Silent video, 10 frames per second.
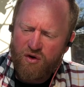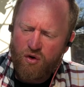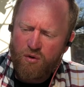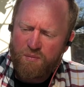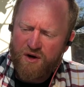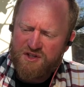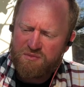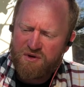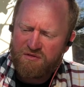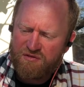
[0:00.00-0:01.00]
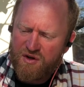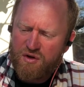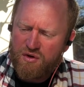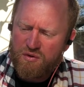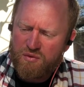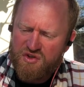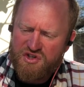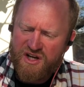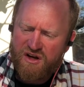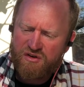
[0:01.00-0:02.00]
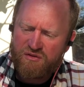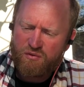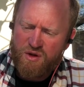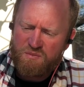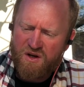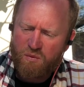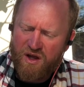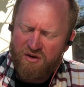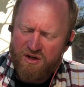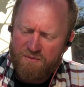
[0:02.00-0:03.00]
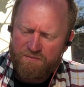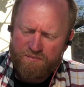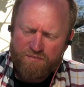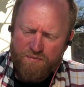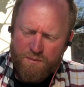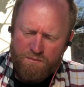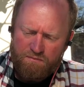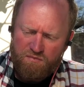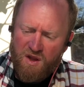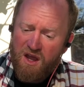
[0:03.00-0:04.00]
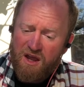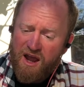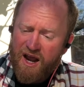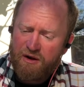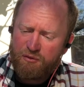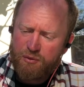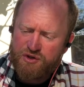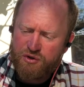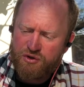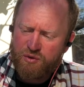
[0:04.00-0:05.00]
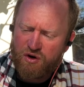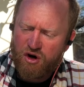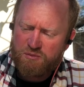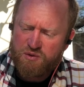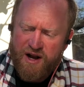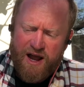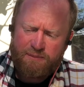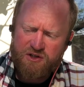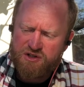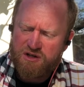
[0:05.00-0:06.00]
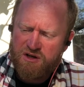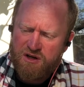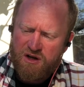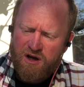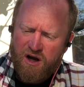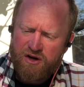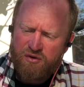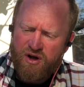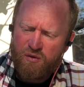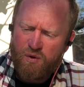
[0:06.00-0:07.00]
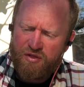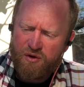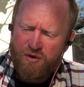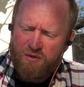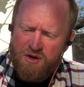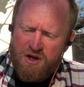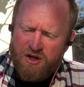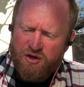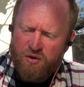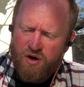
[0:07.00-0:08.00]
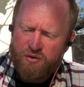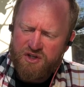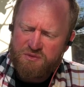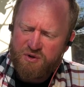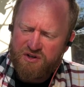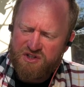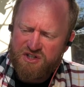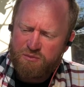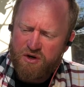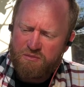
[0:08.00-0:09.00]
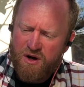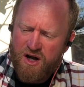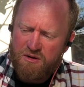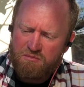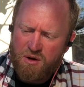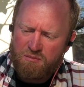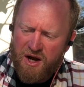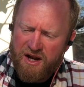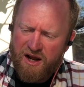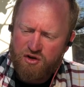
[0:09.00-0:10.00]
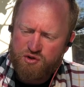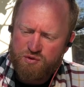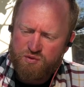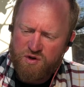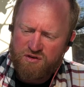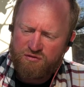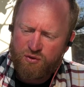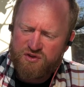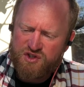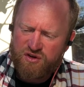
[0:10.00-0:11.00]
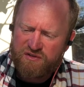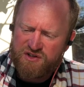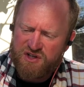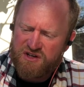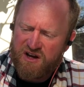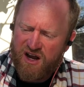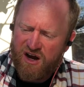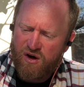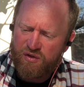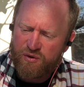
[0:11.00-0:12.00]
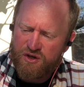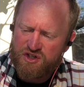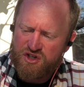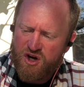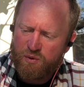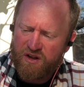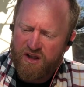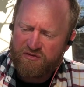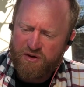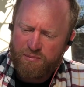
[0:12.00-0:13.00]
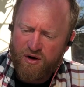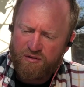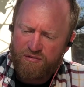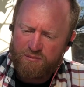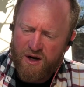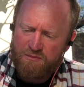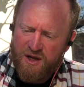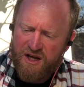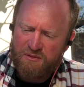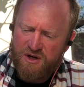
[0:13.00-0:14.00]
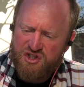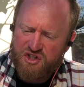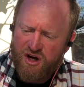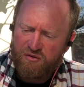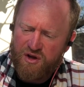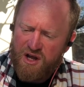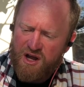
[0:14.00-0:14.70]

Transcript: the whole place would be filled with the sound of weeping and wailing. And if we return to our homes, what happens? I know not whether your own experience is similar to mine, but my house was once full of servants, and now there is no one left apart from my maid and myself.